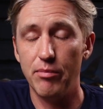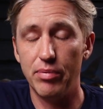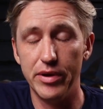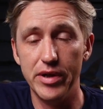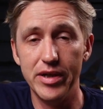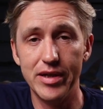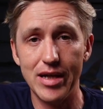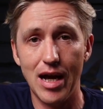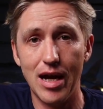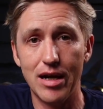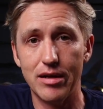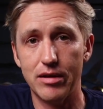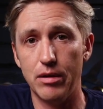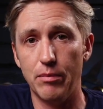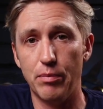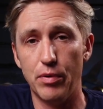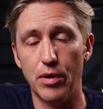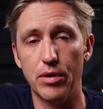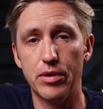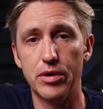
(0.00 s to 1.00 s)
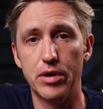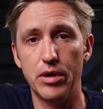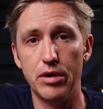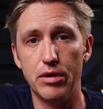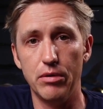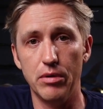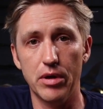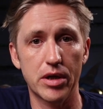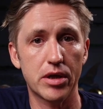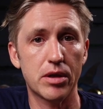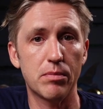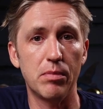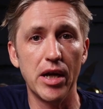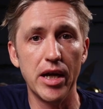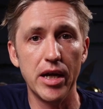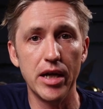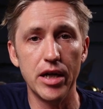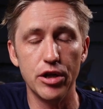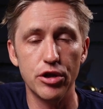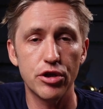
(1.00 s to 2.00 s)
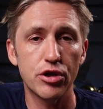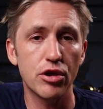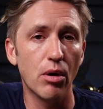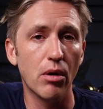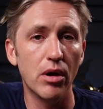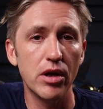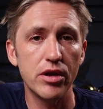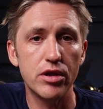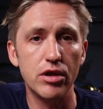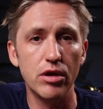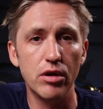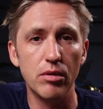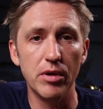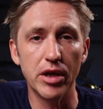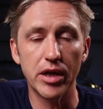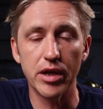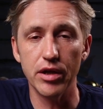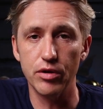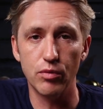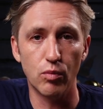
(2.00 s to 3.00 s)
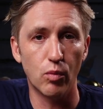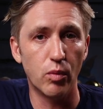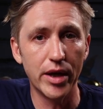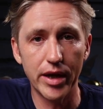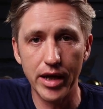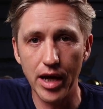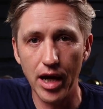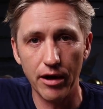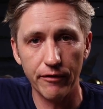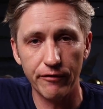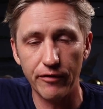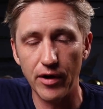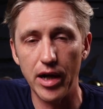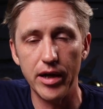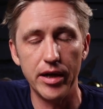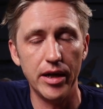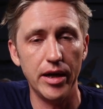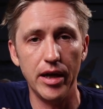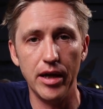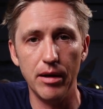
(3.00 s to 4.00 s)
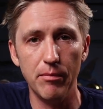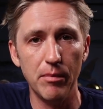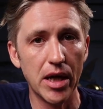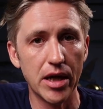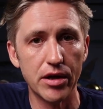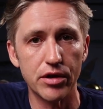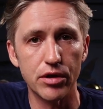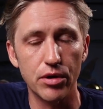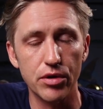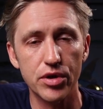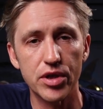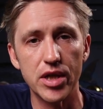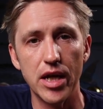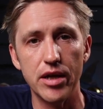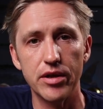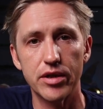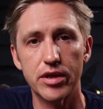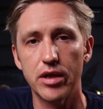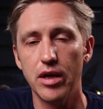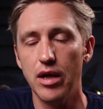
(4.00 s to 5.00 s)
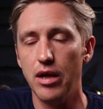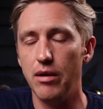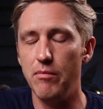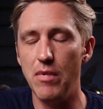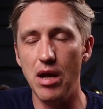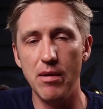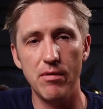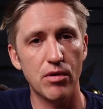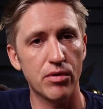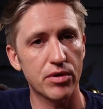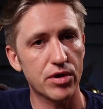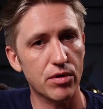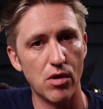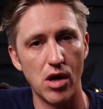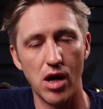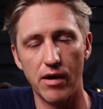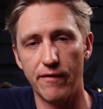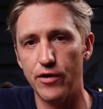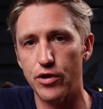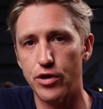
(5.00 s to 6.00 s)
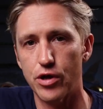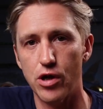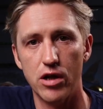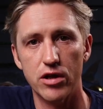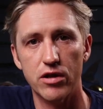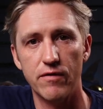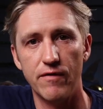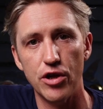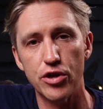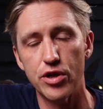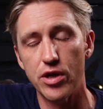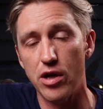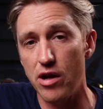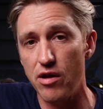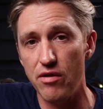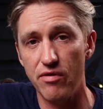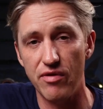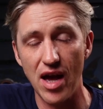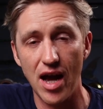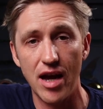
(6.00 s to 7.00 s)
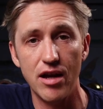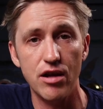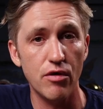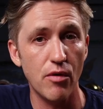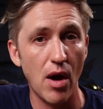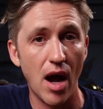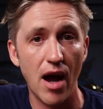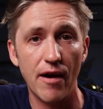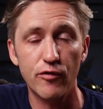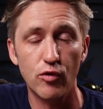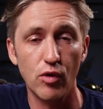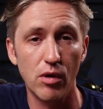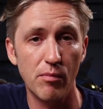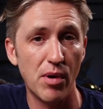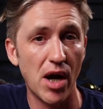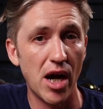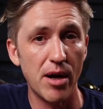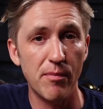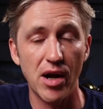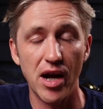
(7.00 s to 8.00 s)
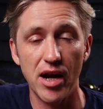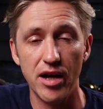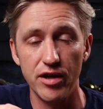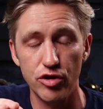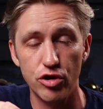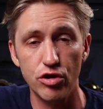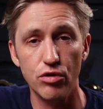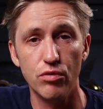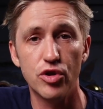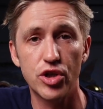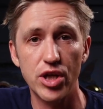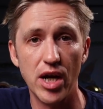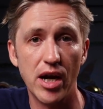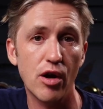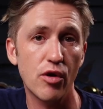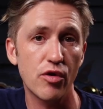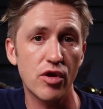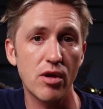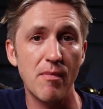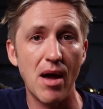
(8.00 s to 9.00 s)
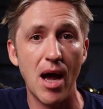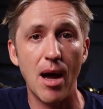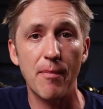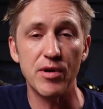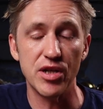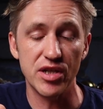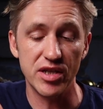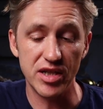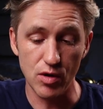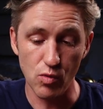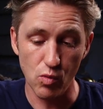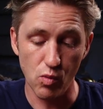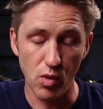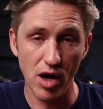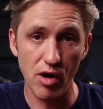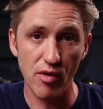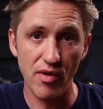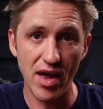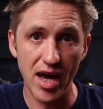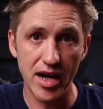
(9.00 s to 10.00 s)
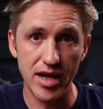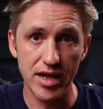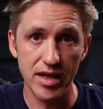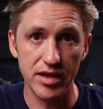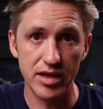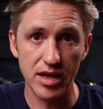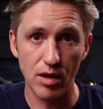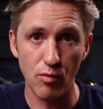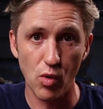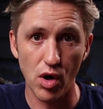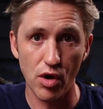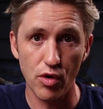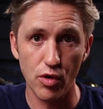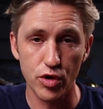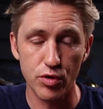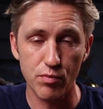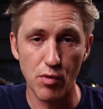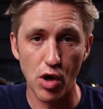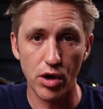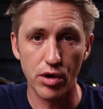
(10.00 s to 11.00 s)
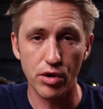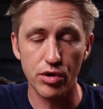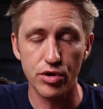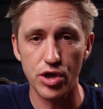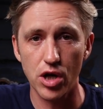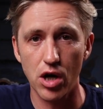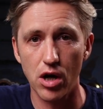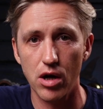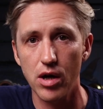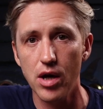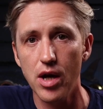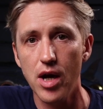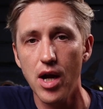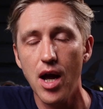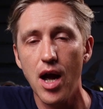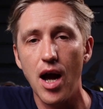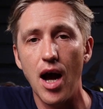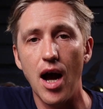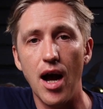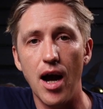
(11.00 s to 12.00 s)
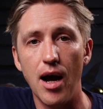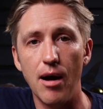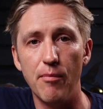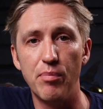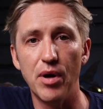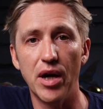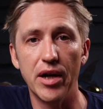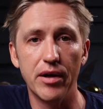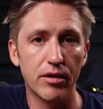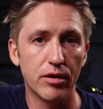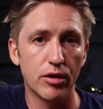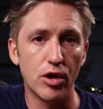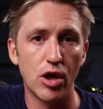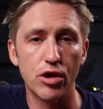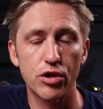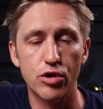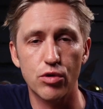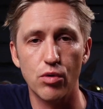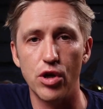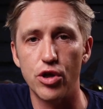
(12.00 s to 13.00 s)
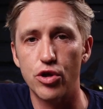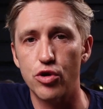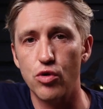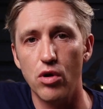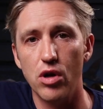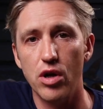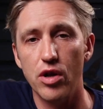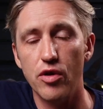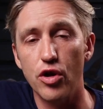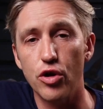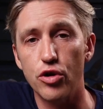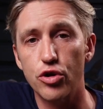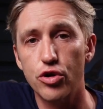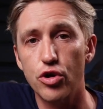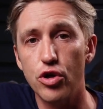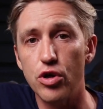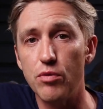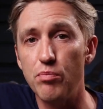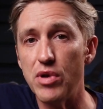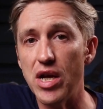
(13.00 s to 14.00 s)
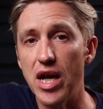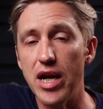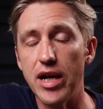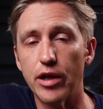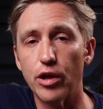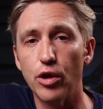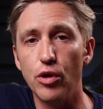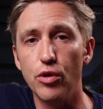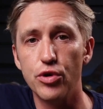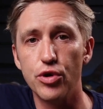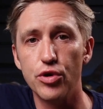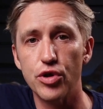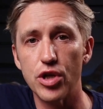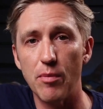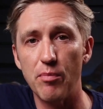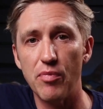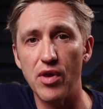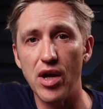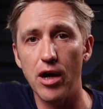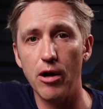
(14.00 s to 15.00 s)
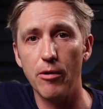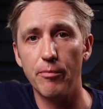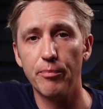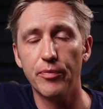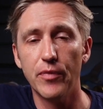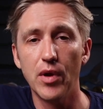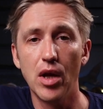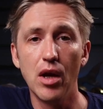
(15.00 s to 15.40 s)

please ask the person to explain it and show it to you because we can't find it it, it makes no sense. Maybe it was a rockfish conservation area that you have to abide by and do check out the map and see where that is and where those markers are. Uh, but long story short, there shouldn't be any closures up there.